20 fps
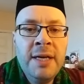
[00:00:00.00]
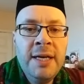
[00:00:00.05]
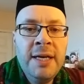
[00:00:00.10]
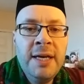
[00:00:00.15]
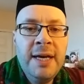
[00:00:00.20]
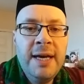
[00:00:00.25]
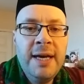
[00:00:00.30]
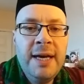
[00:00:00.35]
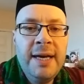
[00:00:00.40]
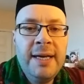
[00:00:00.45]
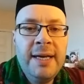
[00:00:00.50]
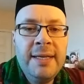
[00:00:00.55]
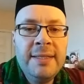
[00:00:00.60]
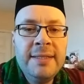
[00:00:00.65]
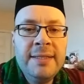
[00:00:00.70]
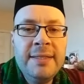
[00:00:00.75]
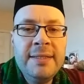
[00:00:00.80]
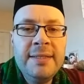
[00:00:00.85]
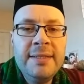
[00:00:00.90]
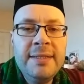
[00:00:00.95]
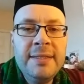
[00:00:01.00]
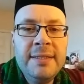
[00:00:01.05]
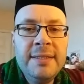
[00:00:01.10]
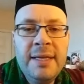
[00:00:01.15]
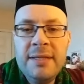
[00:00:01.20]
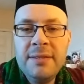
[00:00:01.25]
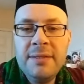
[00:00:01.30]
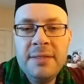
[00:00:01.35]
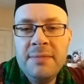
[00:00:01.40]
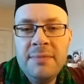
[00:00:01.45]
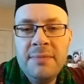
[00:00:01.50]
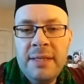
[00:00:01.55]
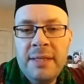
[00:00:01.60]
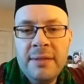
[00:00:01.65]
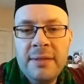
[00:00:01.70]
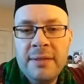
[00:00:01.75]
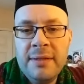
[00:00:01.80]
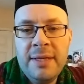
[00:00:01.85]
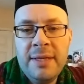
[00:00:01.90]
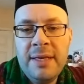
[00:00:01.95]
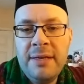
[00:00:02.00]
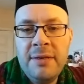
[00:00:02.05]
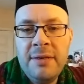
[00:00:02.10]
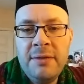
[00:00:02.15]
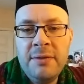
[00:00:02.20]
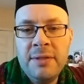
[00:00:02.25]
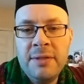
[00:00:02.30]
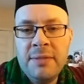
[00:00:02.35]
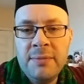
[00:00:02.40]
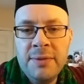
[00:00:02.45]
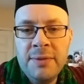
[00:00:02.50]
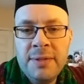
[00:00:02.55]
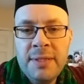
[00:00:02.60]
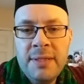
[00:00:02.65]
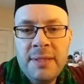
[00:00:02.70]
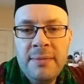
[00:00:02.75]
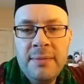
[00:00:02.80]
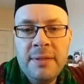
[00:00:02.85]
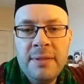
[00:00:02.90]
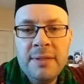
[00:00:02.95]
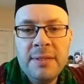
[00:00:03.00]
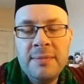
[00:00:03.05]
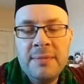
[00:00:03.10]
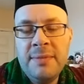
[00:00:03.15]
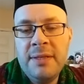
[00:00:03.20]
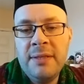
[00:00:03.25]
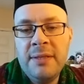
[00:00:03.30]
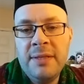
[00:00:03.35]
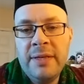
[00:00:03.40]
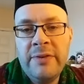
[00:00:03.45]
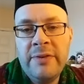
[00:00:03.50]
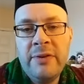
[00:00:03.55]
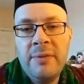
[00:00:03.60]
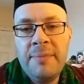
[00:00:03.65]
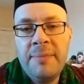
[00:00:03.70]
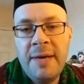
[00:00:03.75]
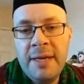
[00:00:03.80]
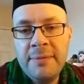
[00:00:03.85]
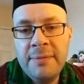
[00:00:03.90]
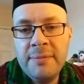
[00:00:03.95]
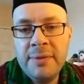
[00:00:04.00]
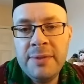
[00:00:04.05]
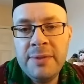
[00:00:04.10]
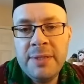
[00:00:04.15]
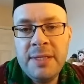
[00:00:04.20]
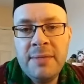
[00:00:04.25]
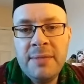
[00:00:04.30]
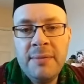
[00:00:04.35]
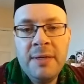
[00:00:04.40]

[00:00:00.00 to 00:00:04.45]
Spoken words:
And that doesn't mean that they are not a Muslim. It doesn't mean that they are a bad Muslim.